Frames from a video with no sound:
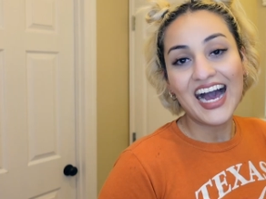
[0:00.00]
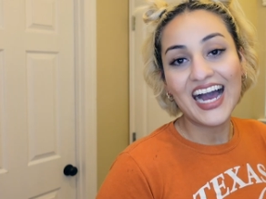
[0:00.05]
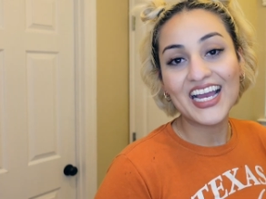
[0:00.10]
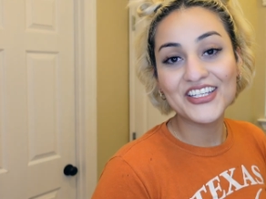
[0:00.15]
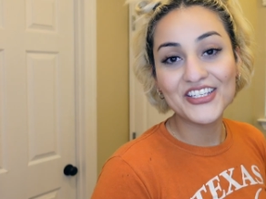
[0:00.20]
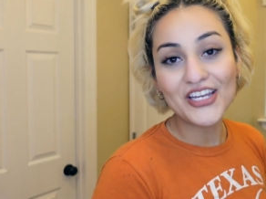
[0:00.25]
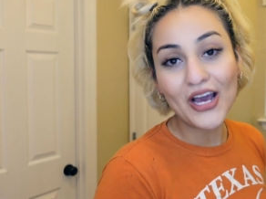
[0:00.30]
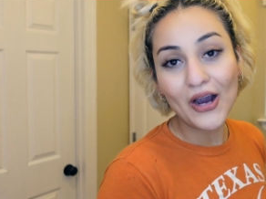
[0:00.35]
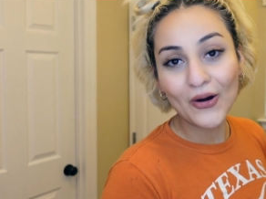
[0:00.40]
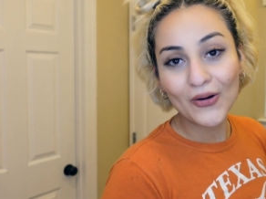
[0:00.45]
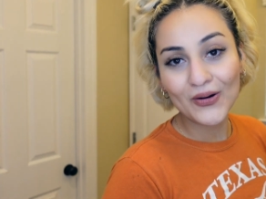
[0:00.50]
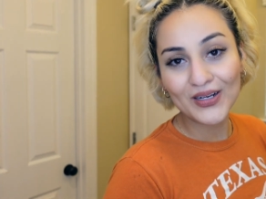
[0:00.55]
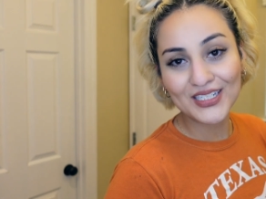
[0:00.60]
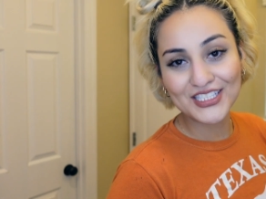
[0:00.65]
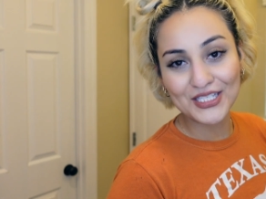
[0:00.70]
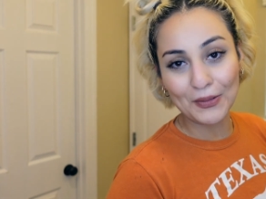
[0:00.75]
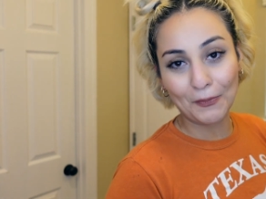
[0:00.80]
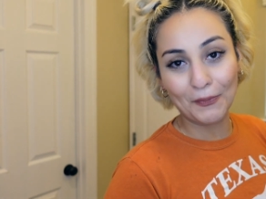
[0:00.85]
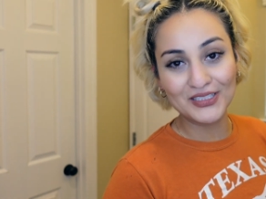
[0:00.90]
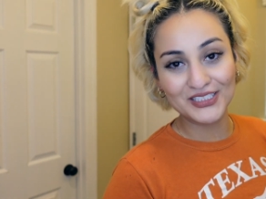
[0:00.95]
I know
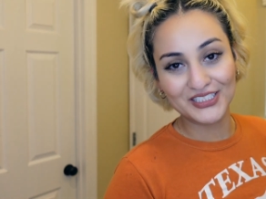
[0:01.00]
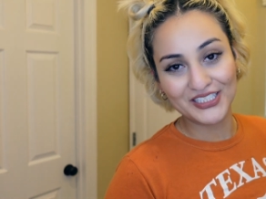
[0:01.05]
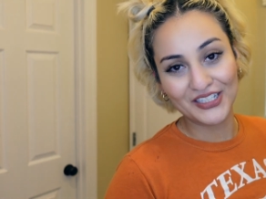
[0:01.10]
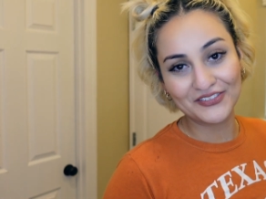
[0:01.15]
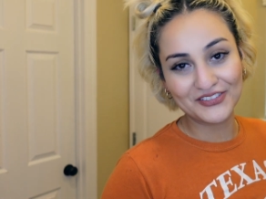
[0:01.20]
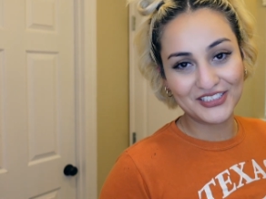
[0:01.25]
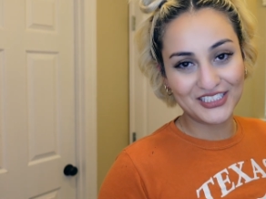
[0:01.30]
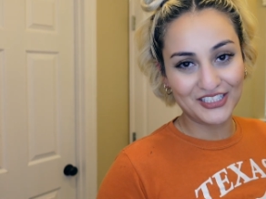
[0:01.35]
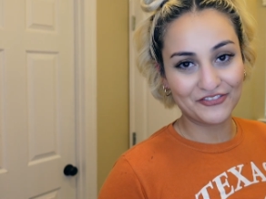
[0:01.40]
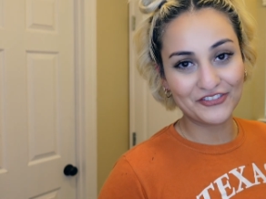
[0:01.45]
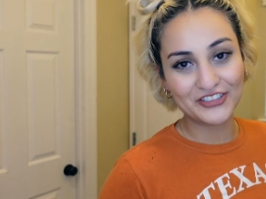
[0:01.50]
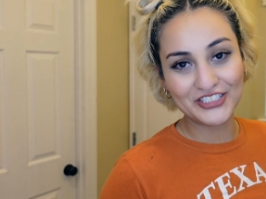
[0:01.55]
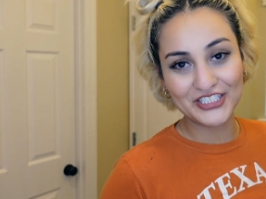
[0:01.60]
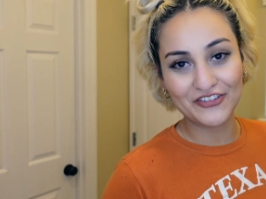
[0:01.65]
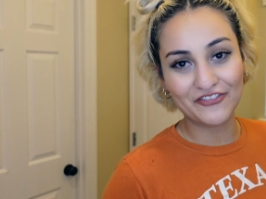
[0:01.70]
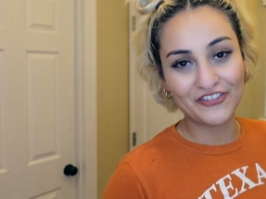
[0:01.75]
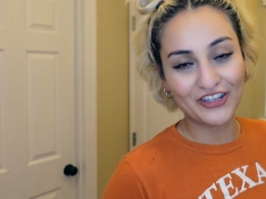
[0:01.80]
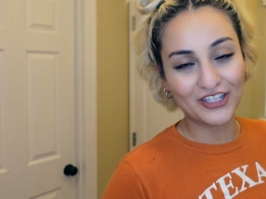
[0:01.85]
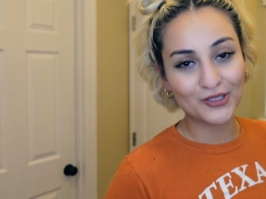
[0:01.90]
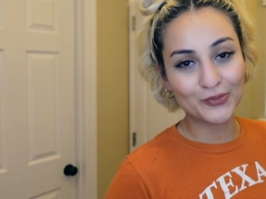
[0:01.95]
it's a bunch of different
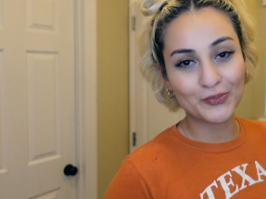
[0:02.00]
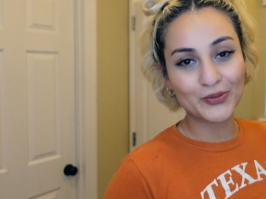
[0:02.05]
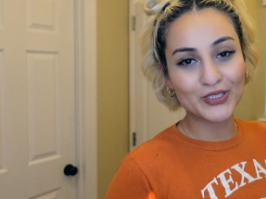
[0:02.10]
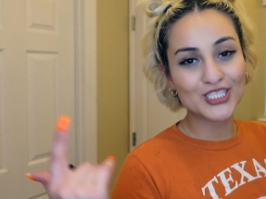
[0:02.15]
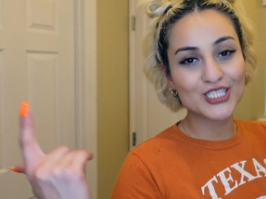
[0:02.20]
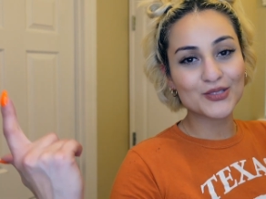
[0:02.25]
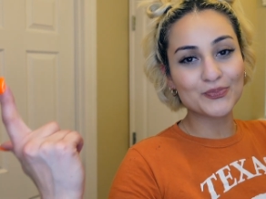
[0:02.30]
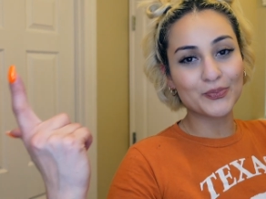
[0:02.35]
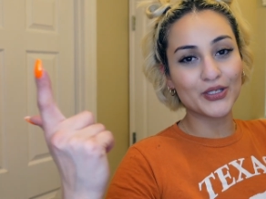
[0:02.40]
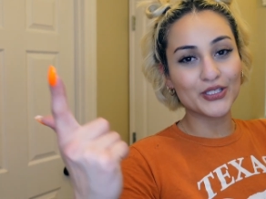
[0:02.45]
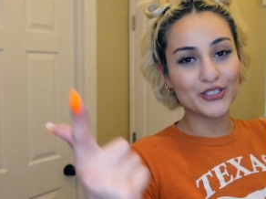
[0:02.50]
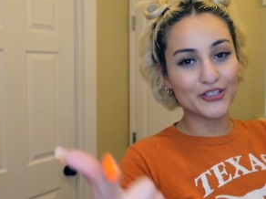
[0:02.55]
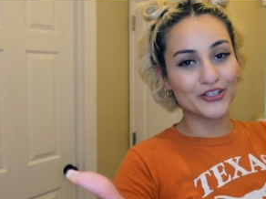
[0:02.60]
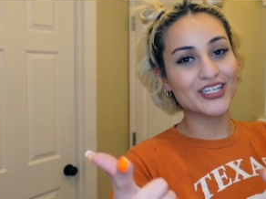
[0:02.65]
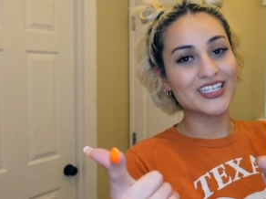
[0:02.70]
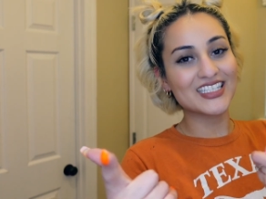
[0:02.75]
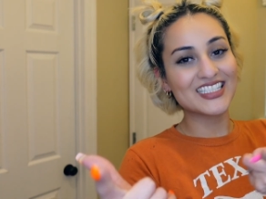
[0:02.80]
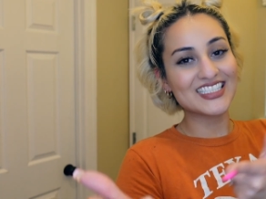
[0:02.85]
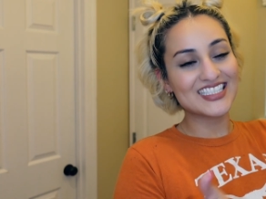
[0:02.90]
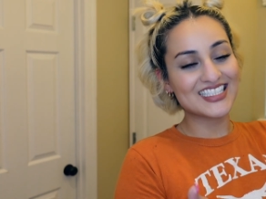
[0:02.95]
developers, but you're
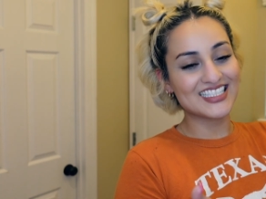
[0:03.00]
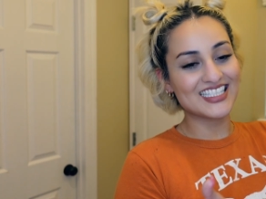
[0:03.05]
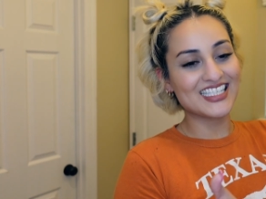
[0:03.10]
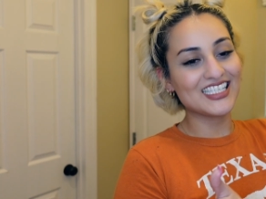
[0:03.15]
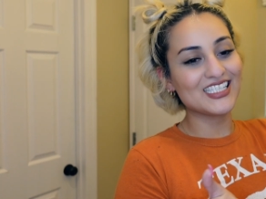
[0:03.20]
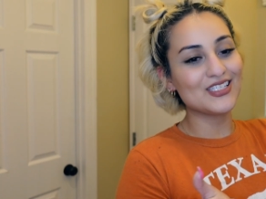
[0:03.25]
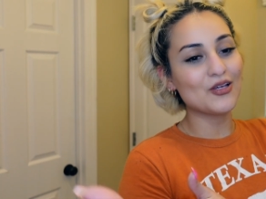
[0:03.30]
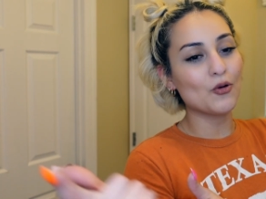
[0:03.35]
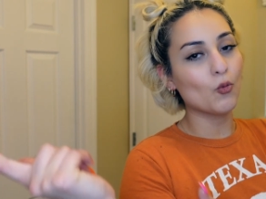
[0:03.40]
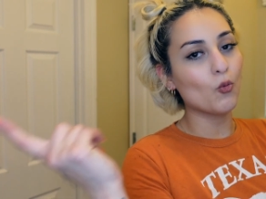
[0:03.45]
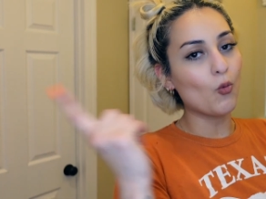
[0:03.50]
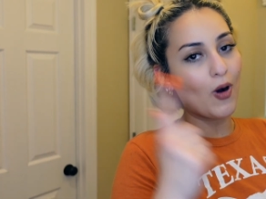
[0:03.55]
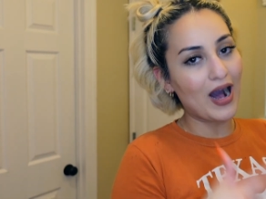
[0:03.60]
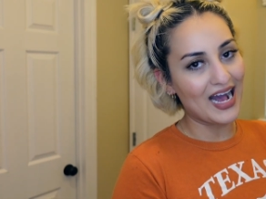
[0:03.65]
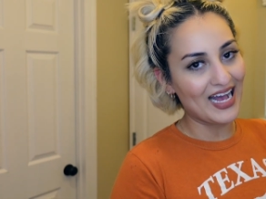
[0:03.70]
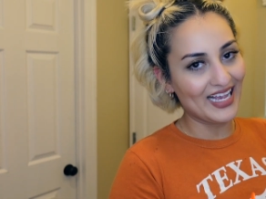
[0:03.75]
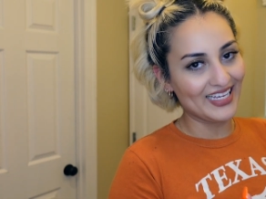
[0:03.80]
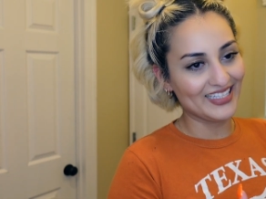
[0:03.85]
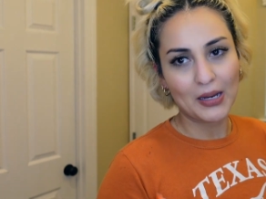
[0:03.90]
gonna see why.